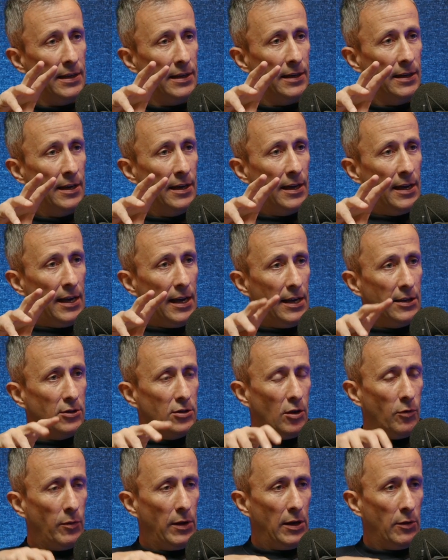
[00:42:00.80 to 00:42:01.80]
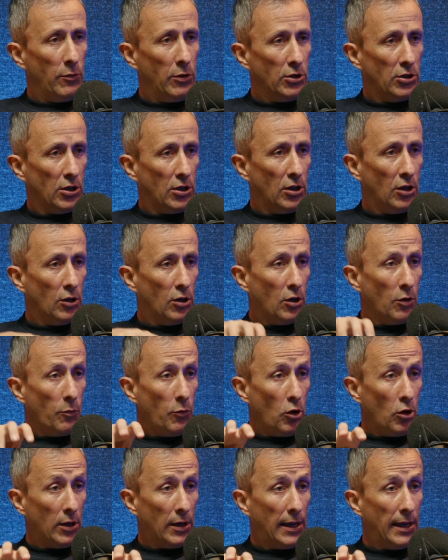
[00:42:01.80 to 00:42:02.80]
it into a way in which it can be
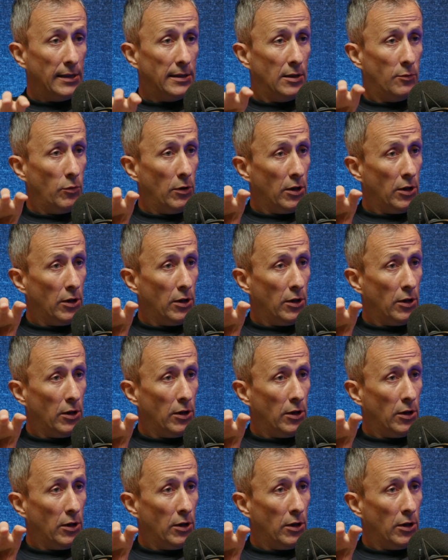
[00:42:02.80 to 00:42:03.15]
communicated